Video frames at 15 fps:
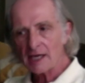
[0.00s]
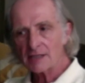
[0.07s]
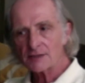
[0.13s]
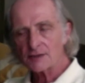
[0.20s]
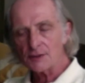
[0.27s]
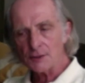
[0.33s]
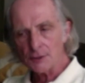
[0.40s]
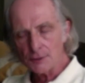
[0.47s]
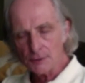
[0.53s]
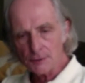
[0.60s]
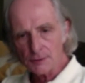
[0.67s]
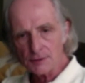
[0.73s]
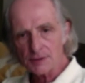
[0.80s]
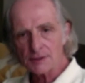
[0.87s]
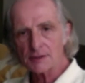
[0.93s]

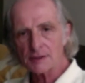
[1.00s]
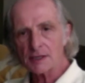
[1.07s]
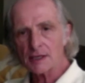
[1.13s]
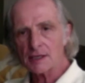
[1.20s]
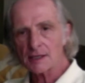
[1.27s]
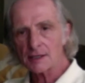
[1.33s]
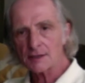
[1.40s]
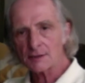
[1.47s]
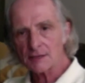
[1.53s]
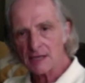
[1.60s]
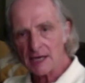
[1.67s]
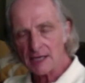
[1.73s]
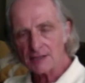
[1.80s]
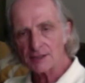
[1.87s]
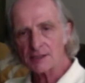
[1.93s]
news
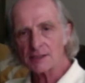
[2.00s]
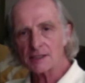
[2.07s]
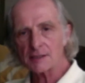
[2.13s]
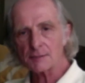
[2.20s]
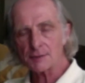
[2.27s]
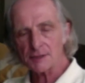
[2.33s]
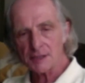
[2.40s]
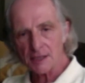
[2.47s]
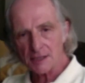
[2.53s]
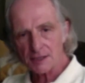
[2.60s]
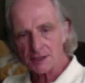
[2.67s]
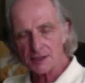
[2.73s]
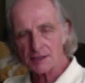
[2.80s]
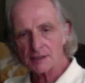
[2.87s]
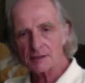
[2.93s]
creation and
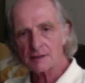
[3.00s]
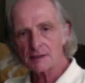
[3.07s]
production,